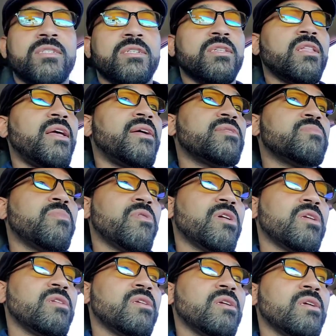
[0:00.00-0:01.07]
just did the last
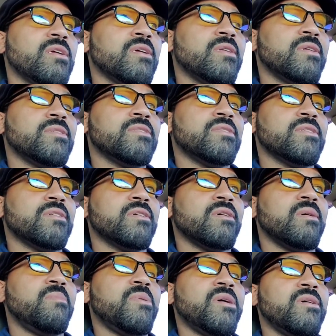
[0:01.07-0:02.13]
print and it
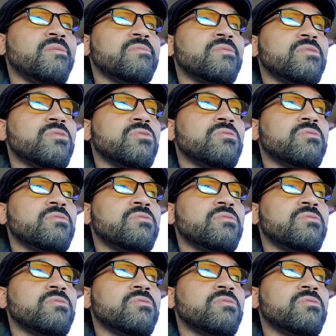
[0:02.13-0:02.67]
took about